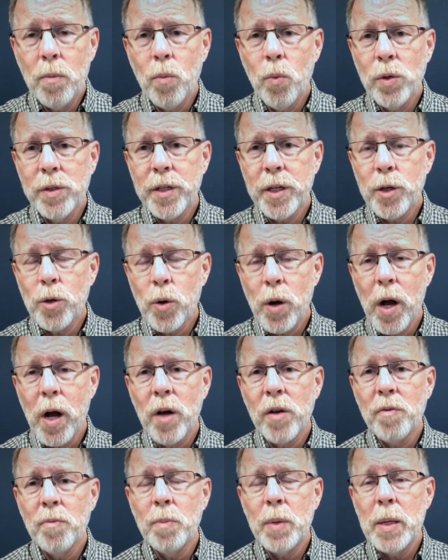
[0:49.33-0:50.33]
was a crowd
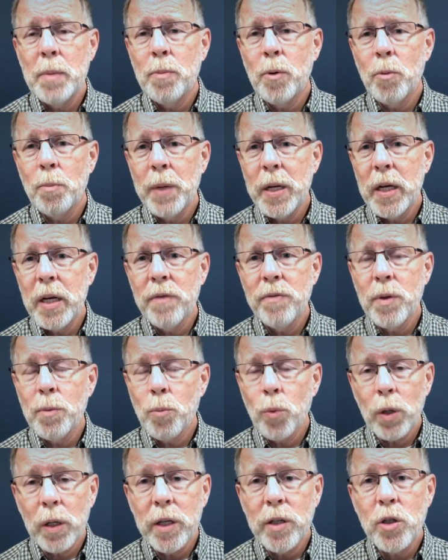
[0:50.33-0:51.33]
of people, many of them
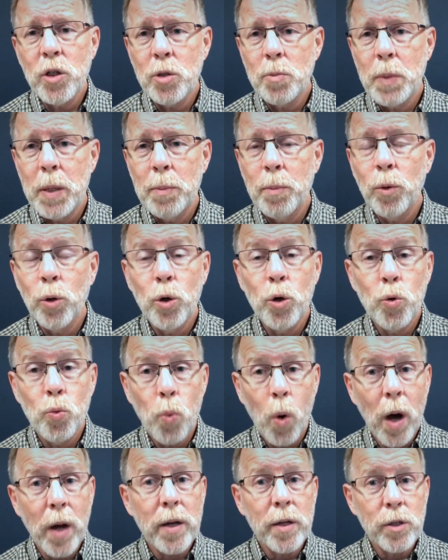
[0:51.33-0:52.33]
religious people who
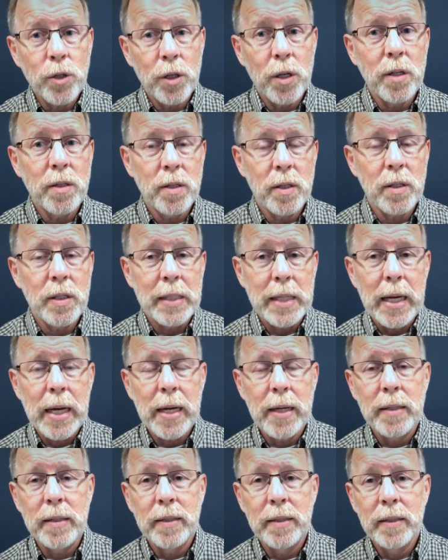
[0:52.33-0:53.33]
wanted Jesus dead.